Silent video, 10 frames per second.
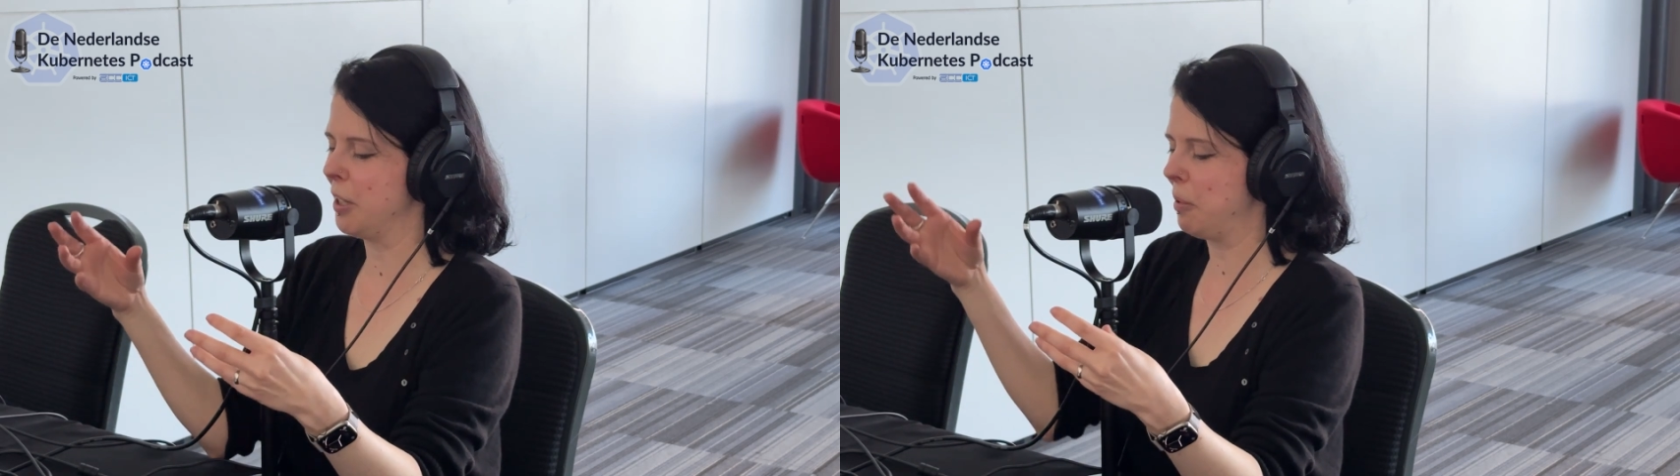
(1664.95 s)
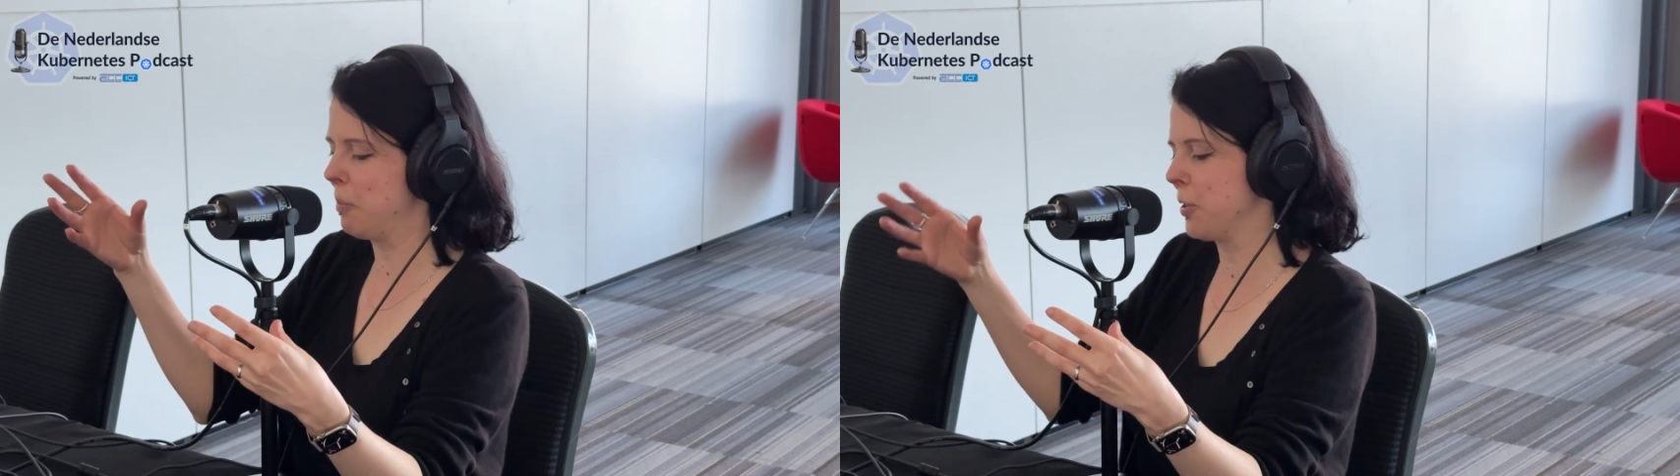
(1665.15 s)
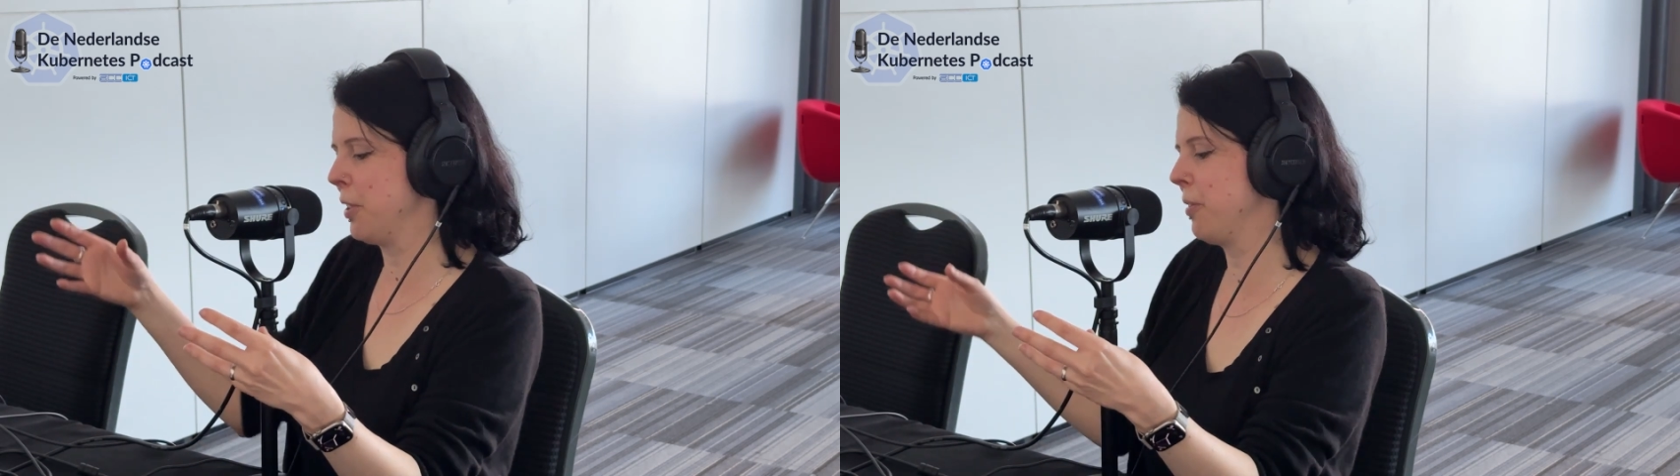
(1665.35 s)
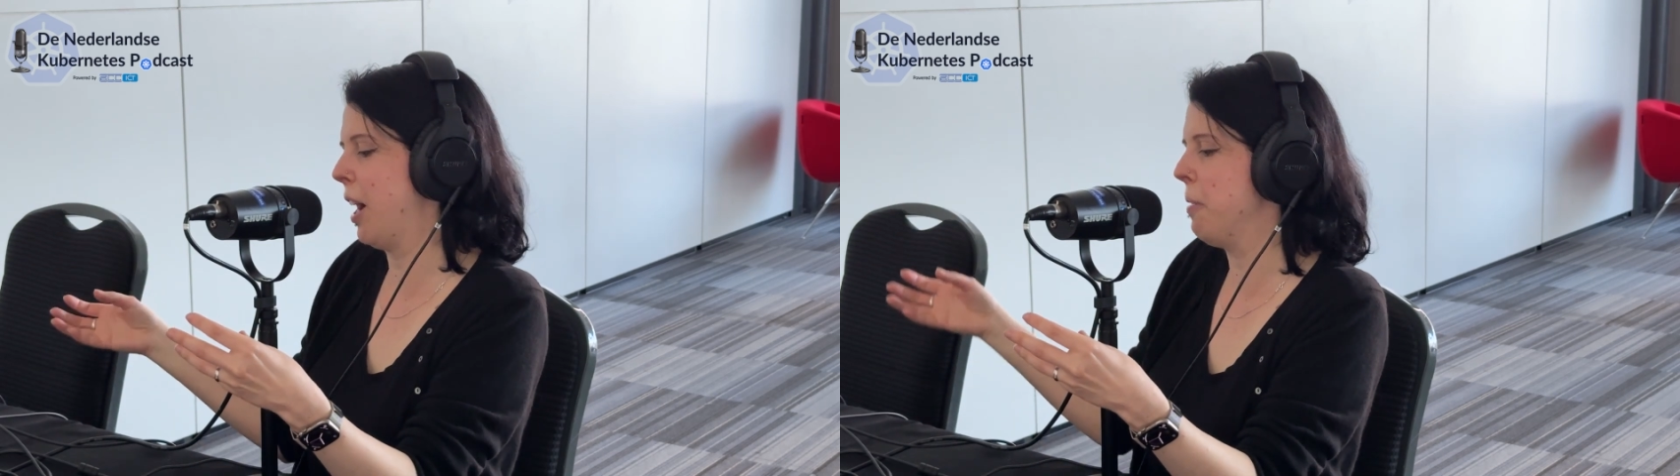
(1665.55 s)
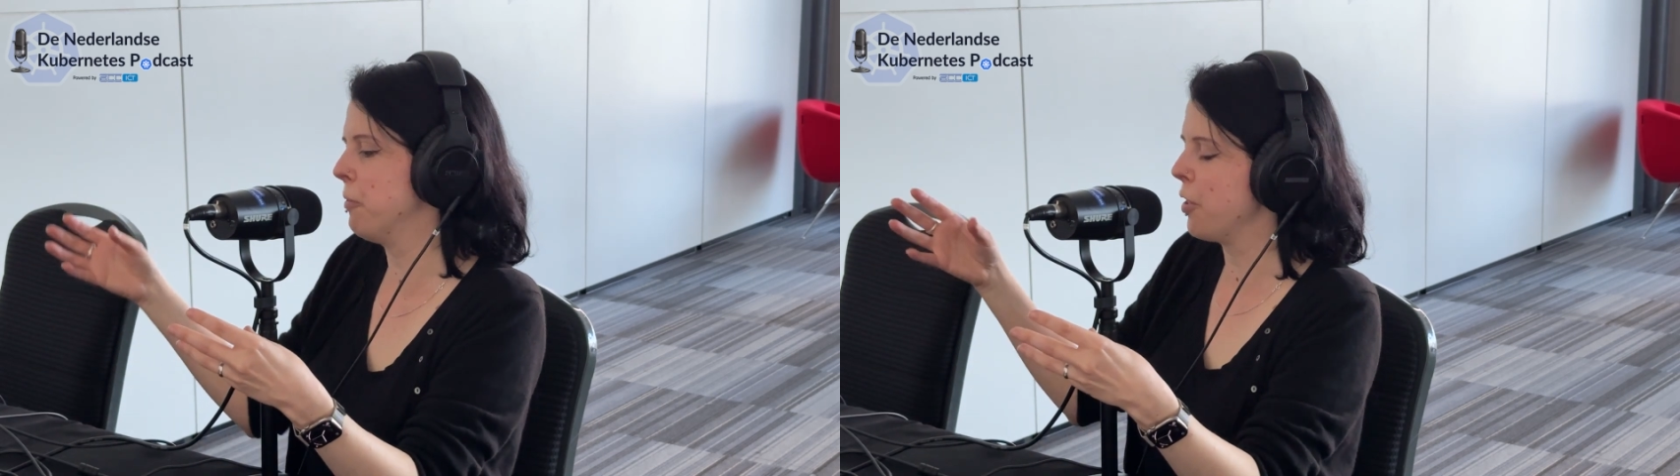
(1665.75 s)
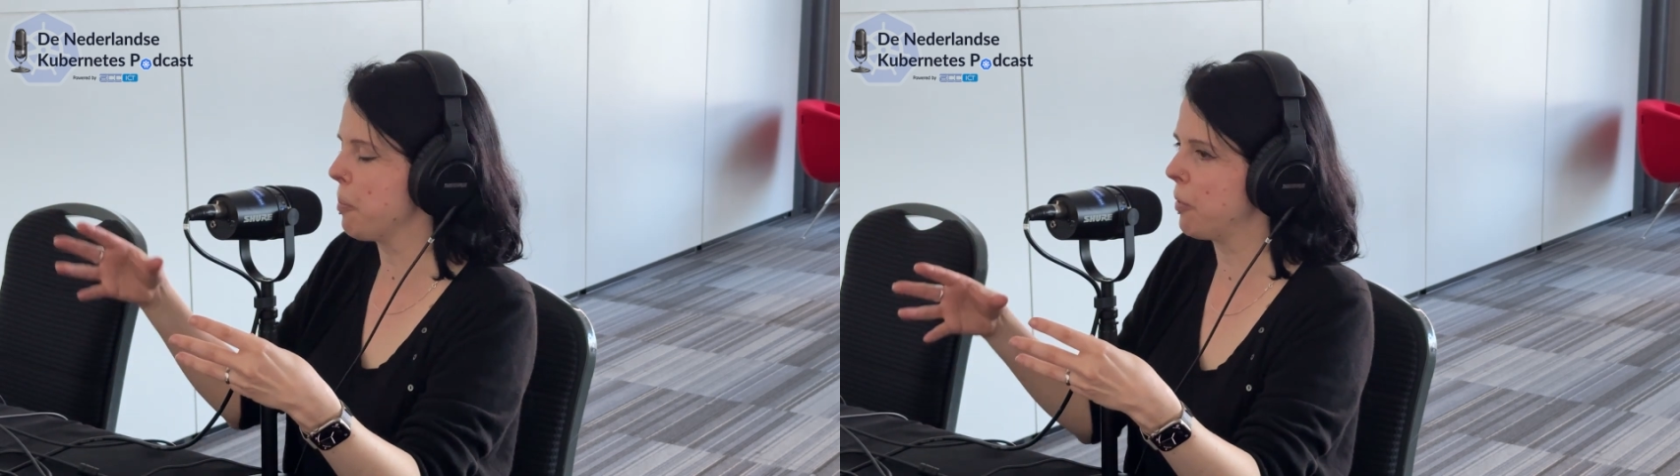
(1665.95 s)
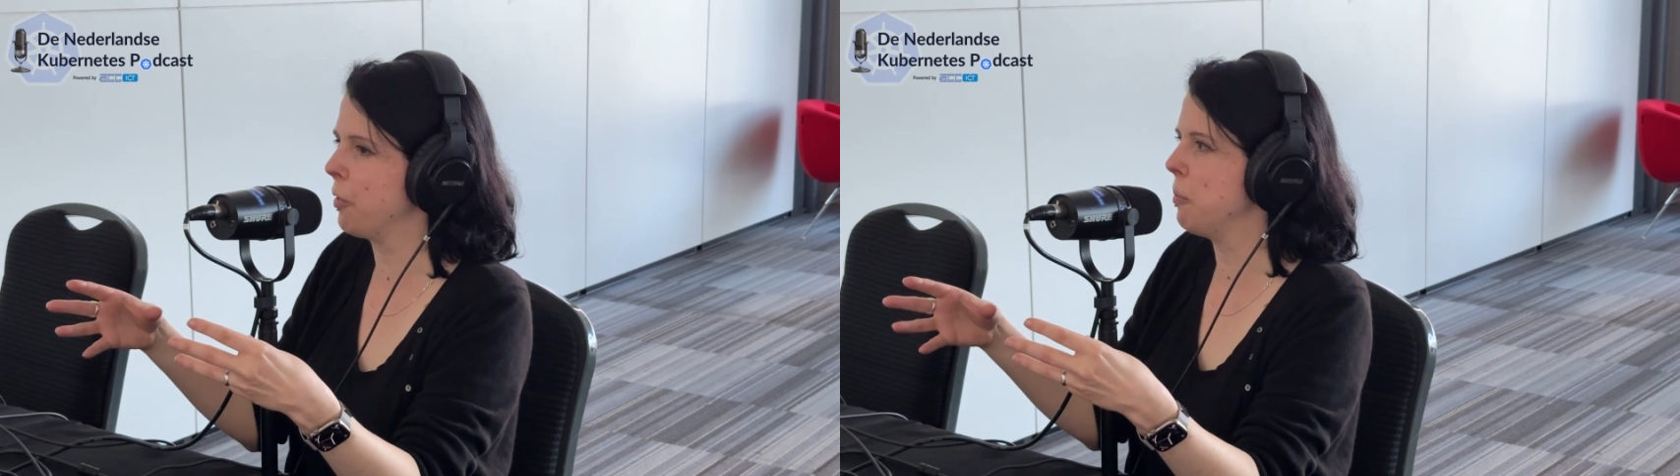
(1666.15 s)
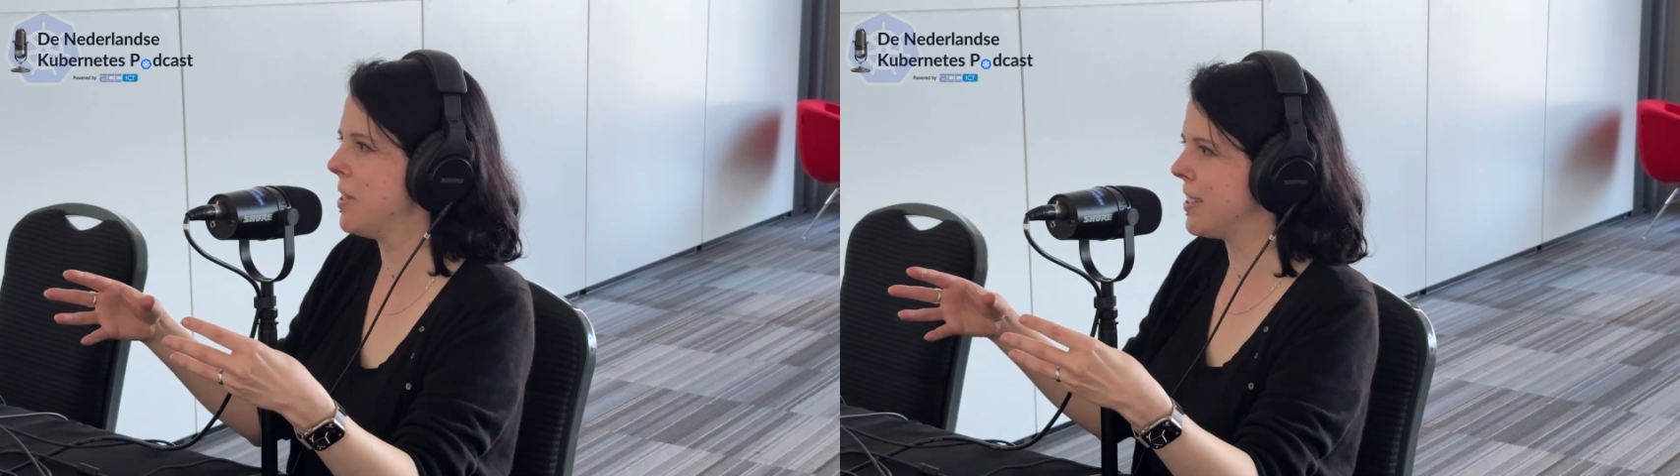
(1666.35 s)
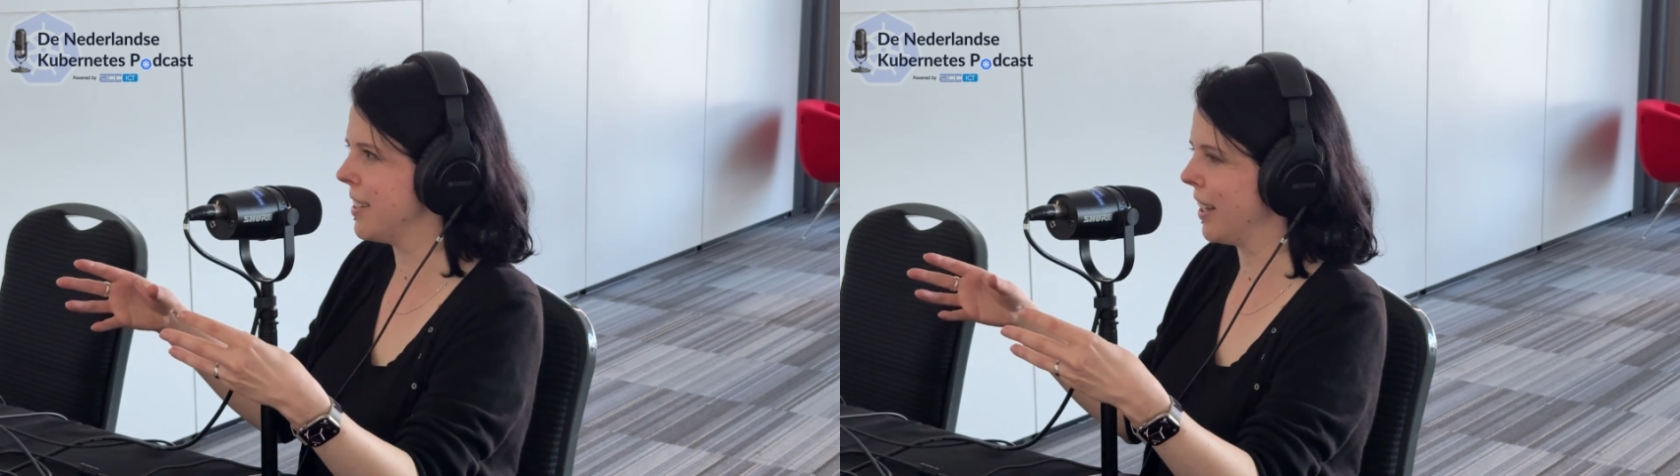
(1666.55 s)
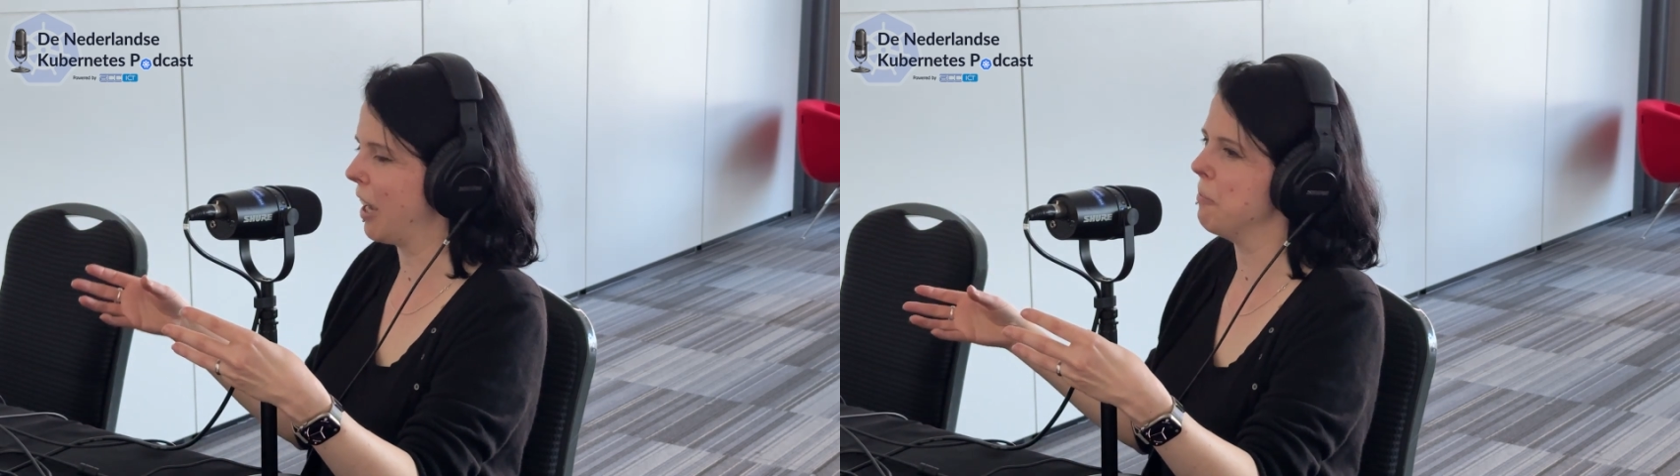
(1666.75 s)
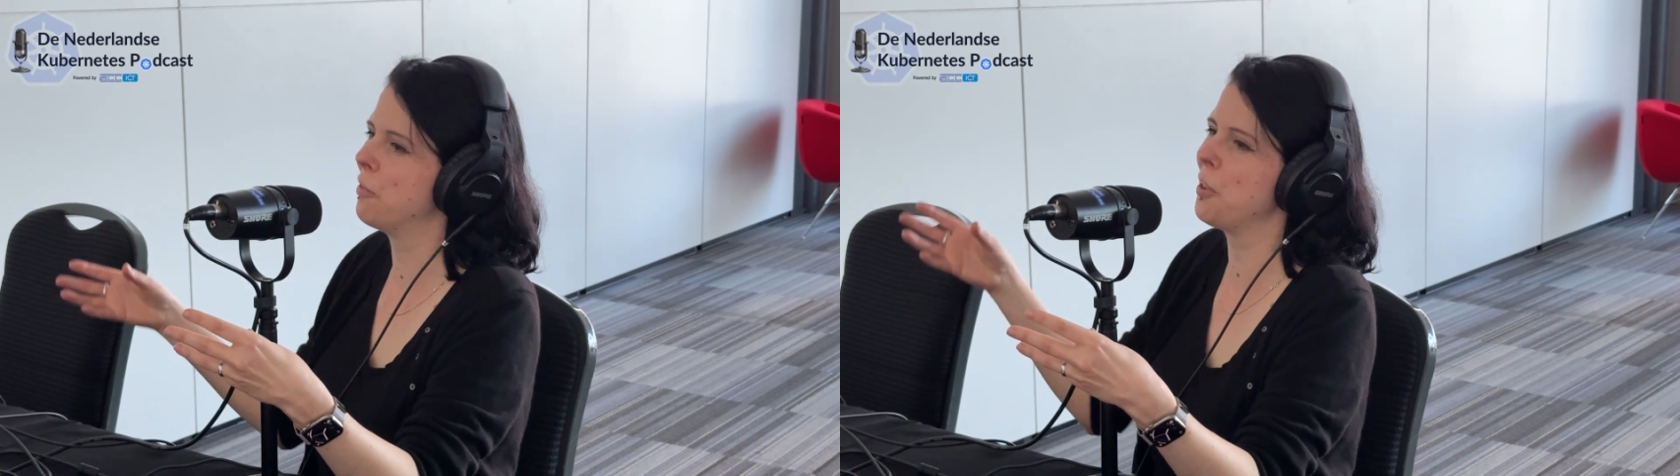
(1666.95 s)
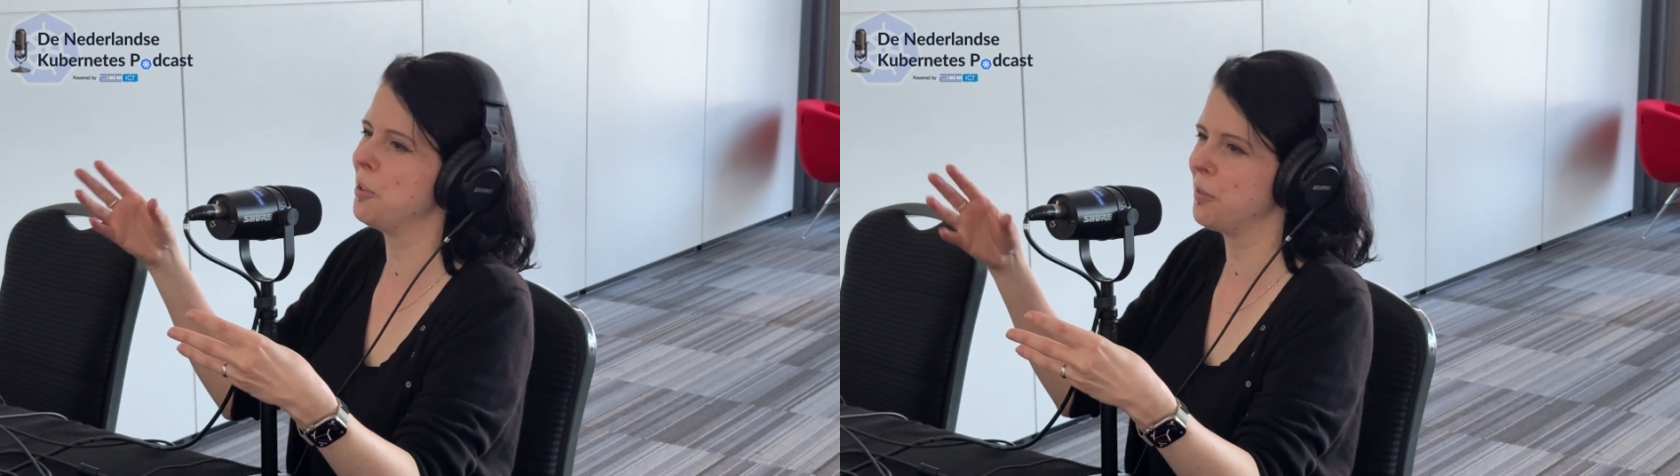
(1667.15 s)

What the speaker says: people sort of come for the performance and they come for those